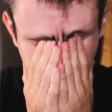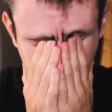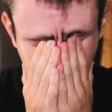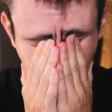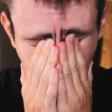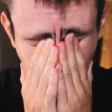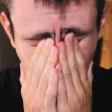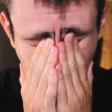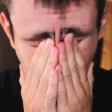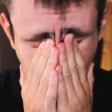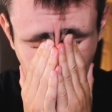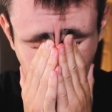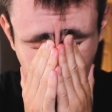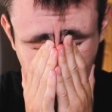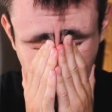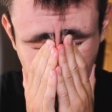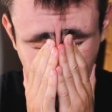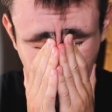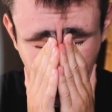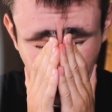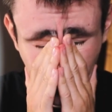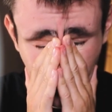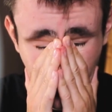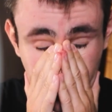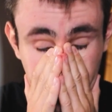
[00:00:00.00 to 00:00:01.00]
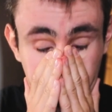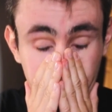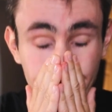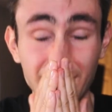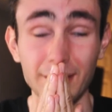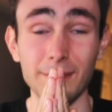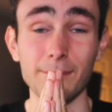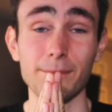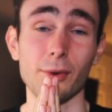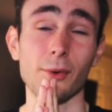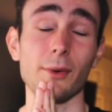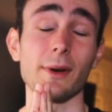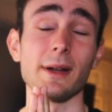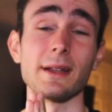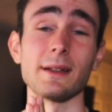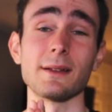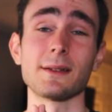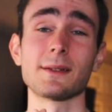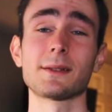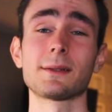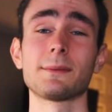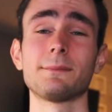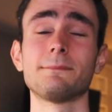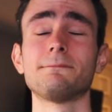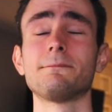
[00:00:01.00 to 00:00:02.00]
we move to Racing
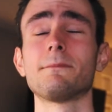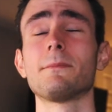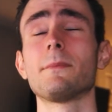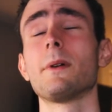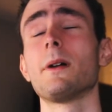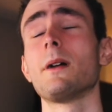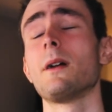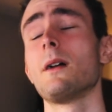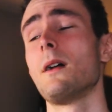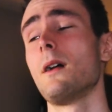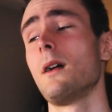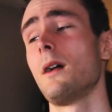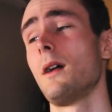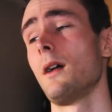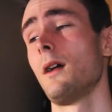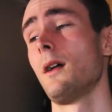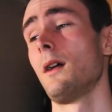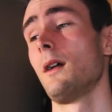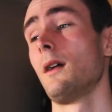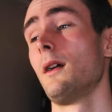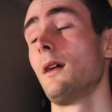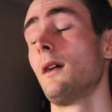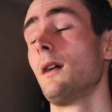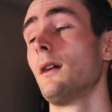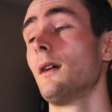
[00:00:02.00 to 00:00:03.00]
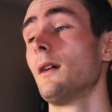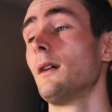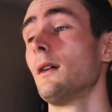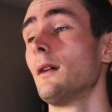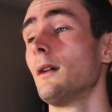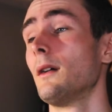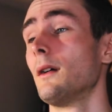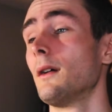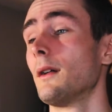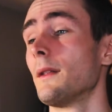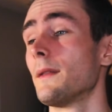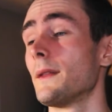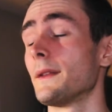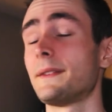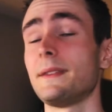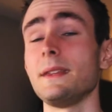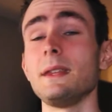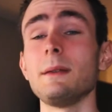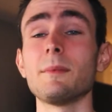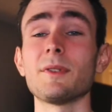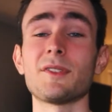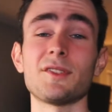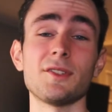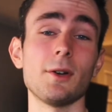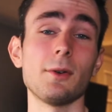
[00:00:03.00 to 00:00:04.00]
Point. The
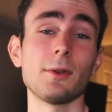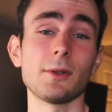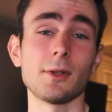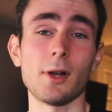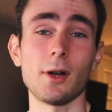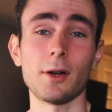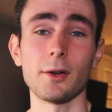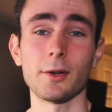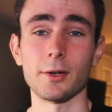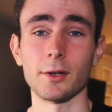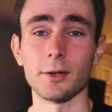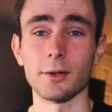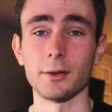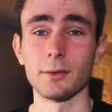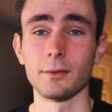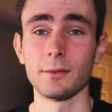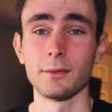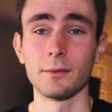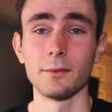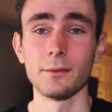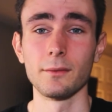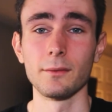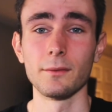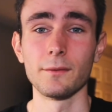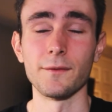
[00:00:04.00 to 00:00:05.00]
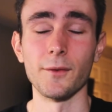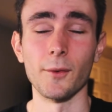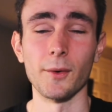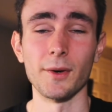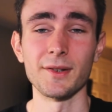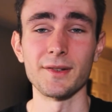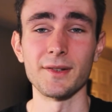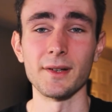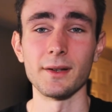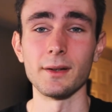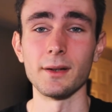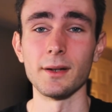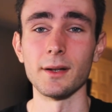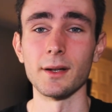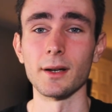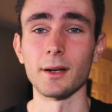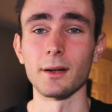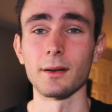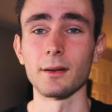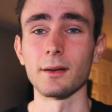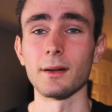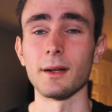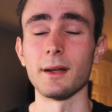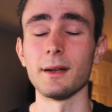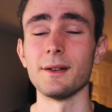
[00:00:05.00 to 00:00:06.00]
team is no longer Force
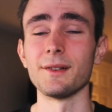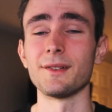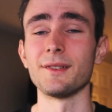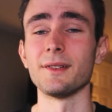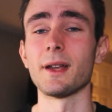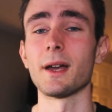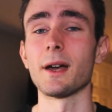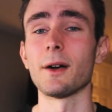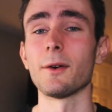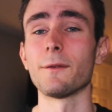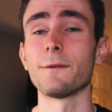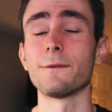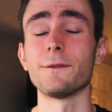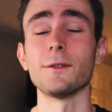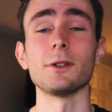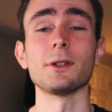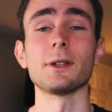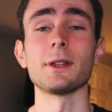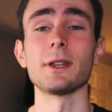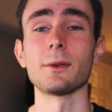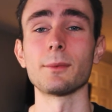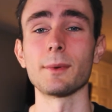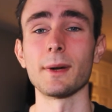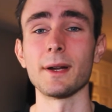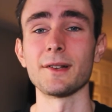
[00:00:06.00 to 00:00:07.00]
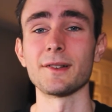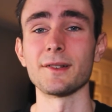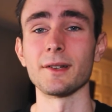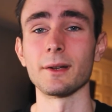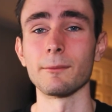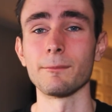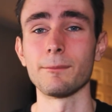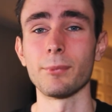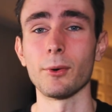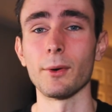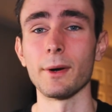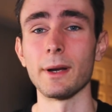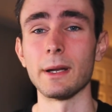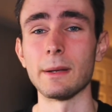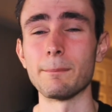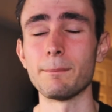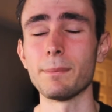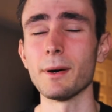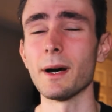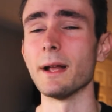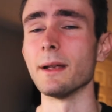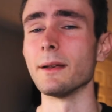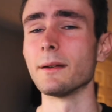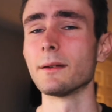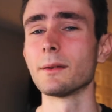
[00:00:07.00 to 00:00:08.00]
India. It is now fully Racing Point,
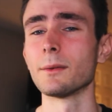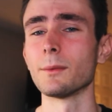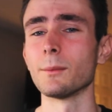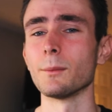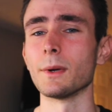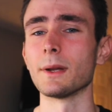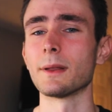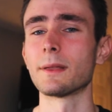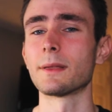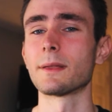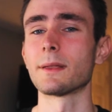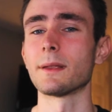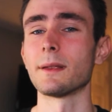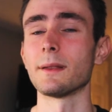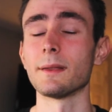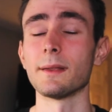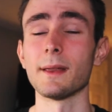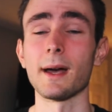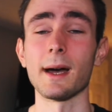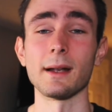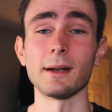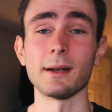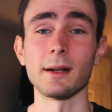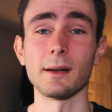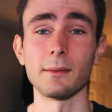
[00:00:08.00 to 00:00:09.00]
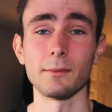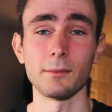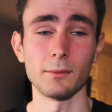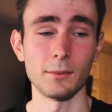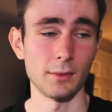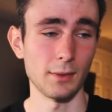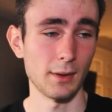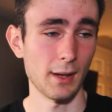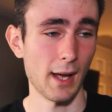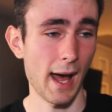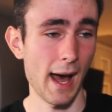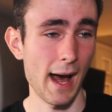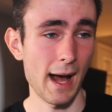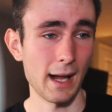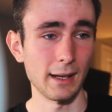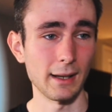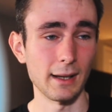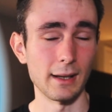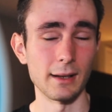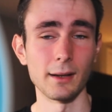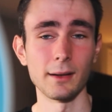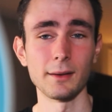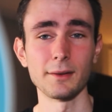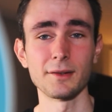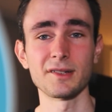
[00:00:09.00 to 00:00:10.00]
but with that
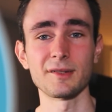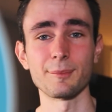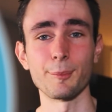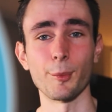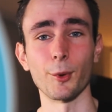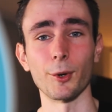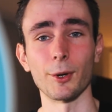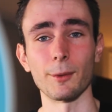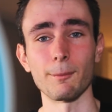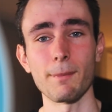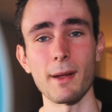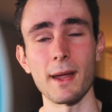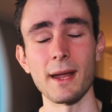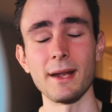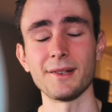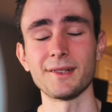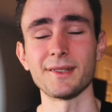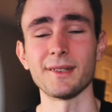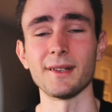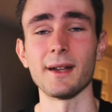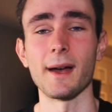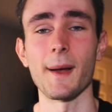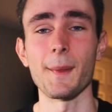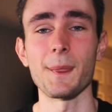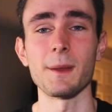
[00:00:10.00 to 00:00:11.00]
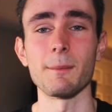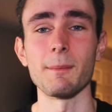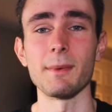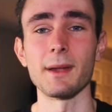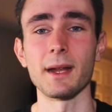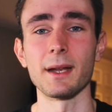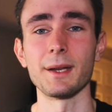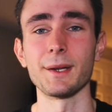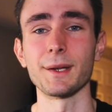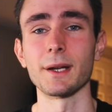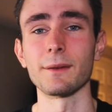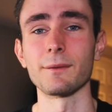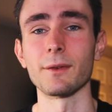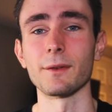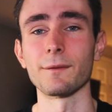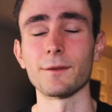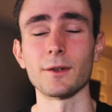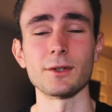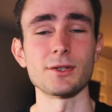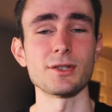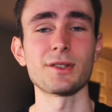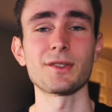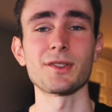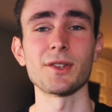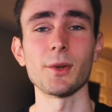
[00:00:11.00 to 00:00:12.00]
added Sport Pesa at the beginning of it.
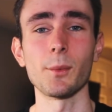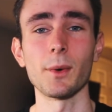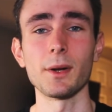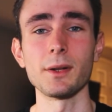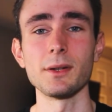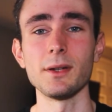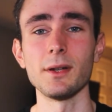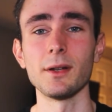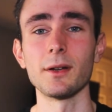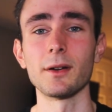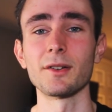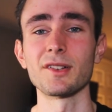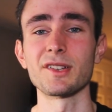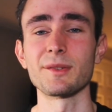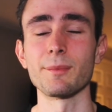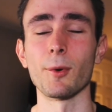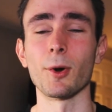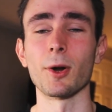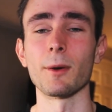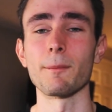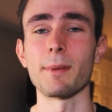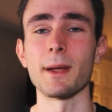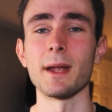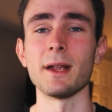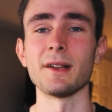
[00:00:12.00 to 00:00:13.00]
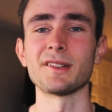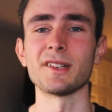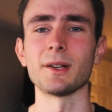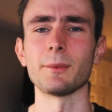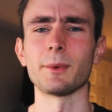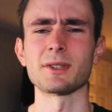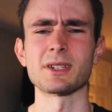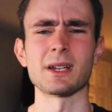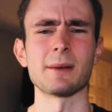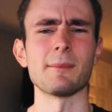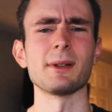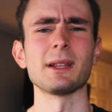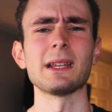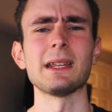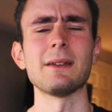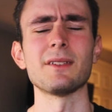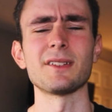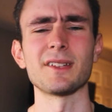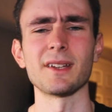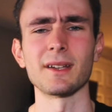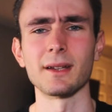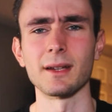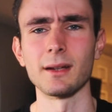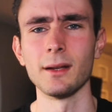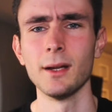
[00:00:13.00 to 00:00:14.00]
For just the 1 year, Sport Pesa, which I believe
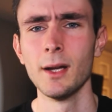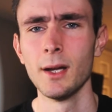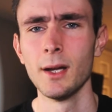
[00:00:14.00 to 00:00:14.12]
is a